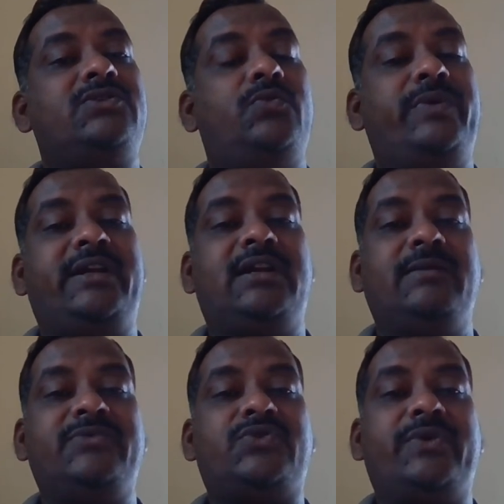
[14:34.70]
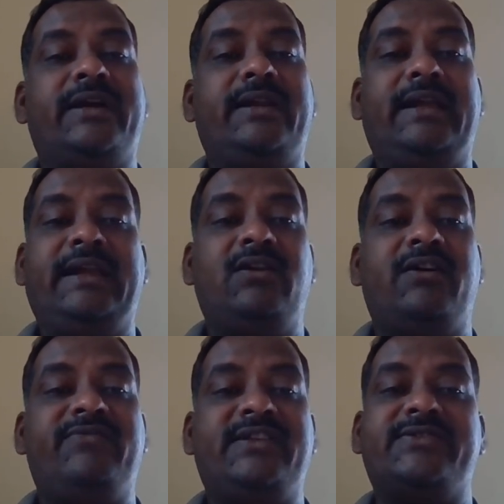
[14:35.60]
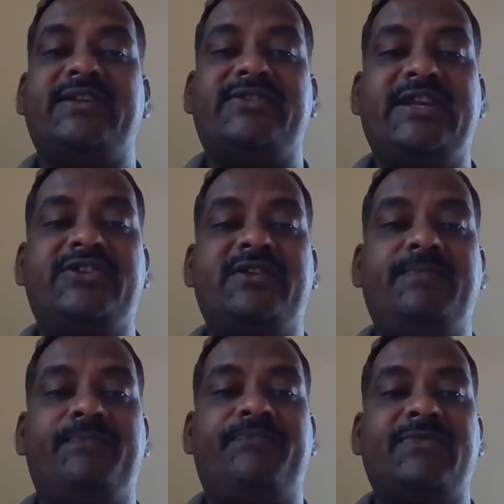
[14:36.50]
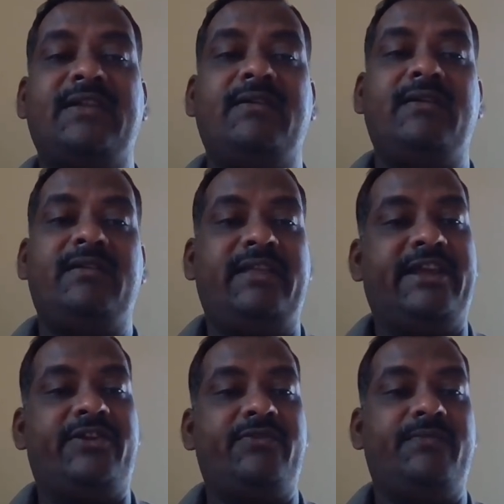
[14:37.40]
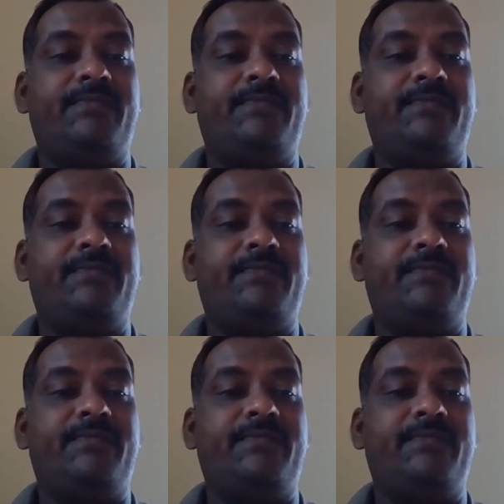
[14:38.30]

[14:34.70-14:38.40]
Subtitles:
we comes to an end of this section. Thank you.